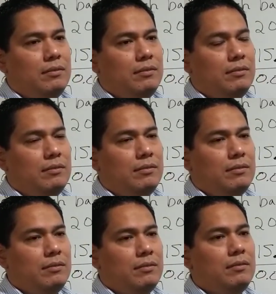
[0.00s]
zero
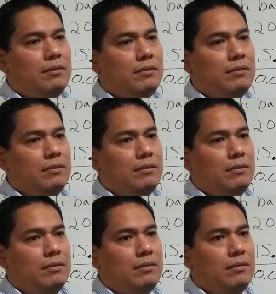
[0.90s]
five yeah,
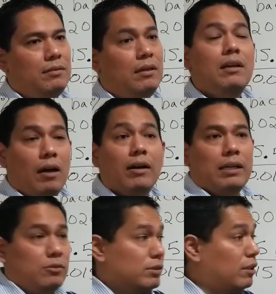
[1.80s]
150. Okay,
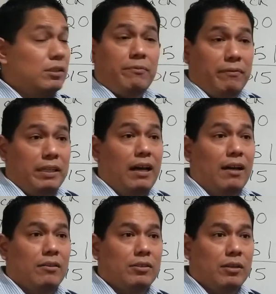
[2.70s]
so it's 150
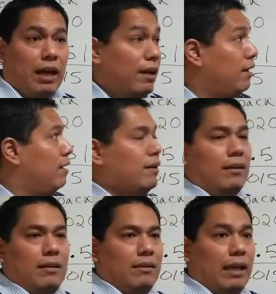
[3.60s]
dollars. Okay,
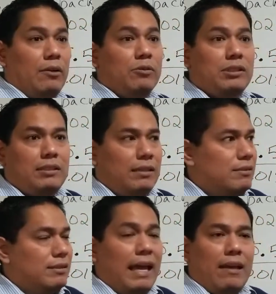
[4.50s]
that you sit,
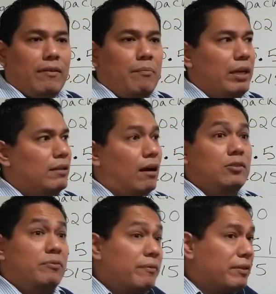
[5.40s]
save. I mean,
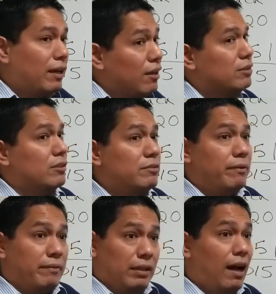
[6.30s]
150 dollars,
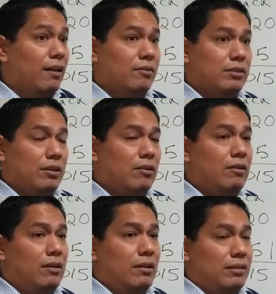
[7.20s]
150 dollars. You know,
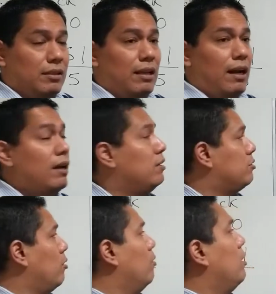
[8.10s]
it's a lot. Yeah.
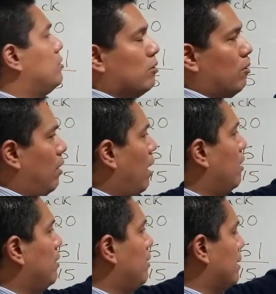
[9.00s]
So so uh,
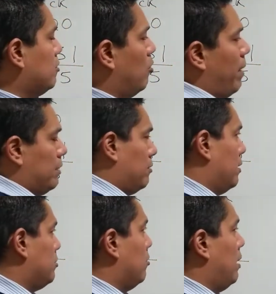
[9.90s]
let's go back to
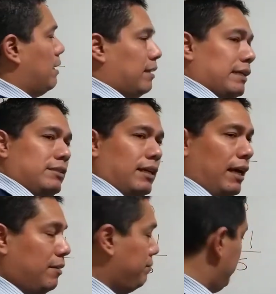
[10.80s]
this. So like, let's say